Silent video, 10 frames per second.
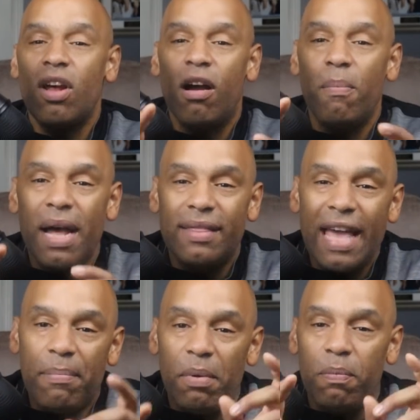talk about
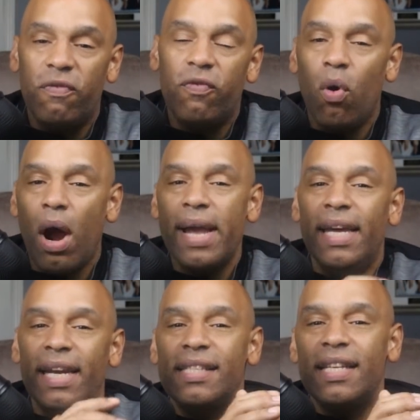that, but before I
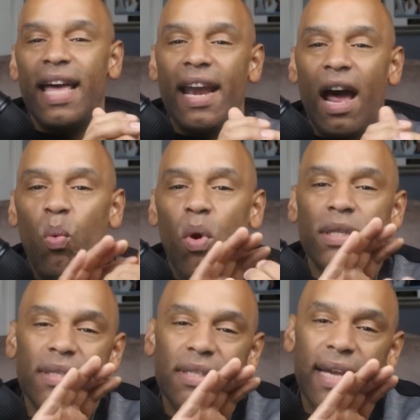get into that, I want
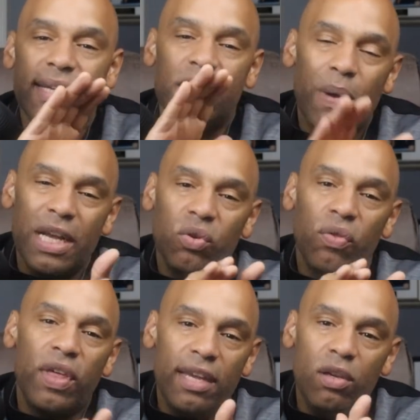to say a special
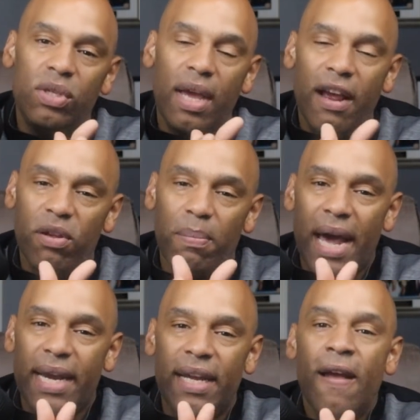thank you to
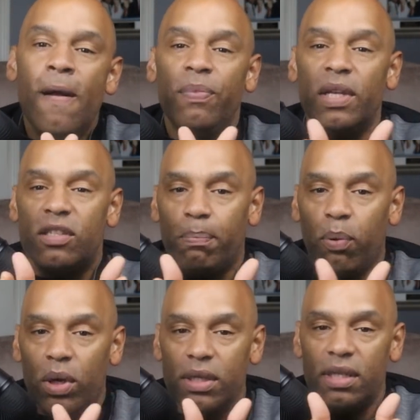everybody that
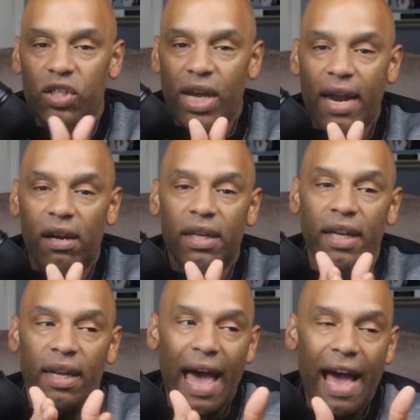supports the channel and
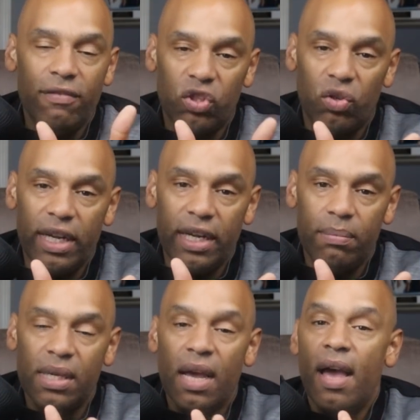the live
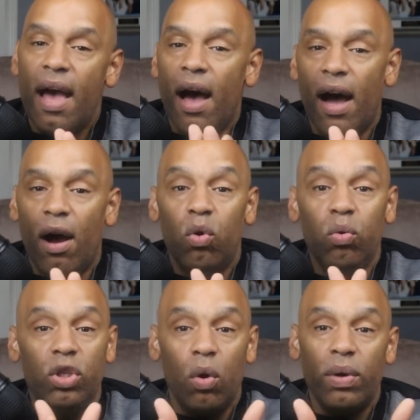streams, uh,
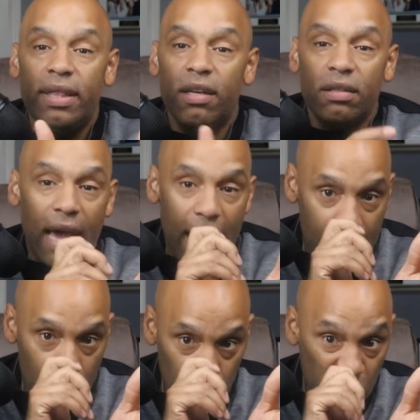who donate their
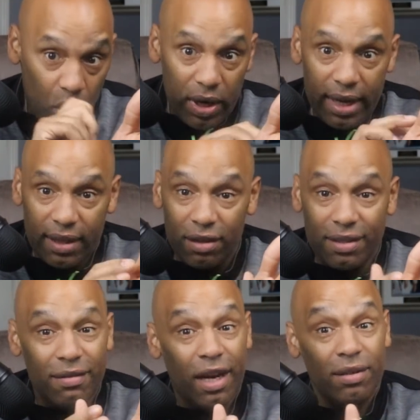time, who donate
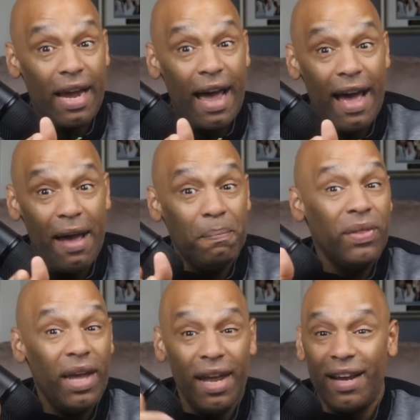their their time
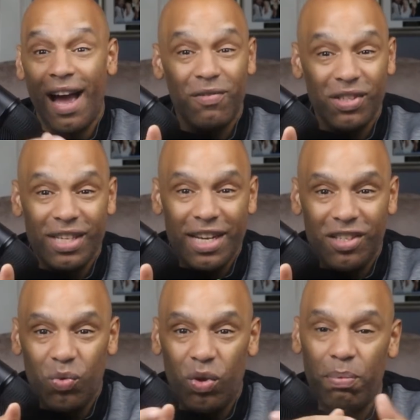and
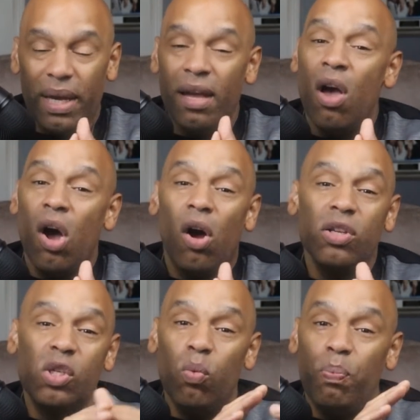conversations with me.
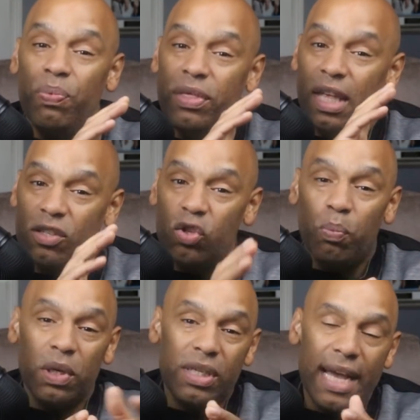Also, the
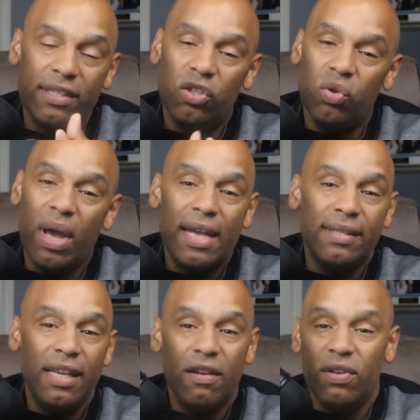super chats that you
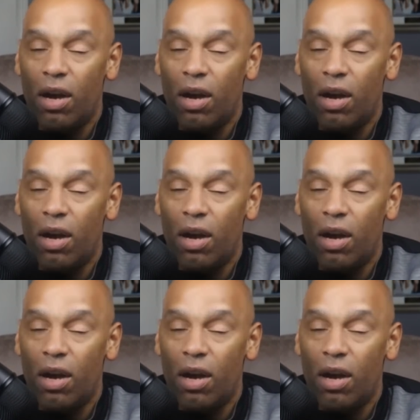guys give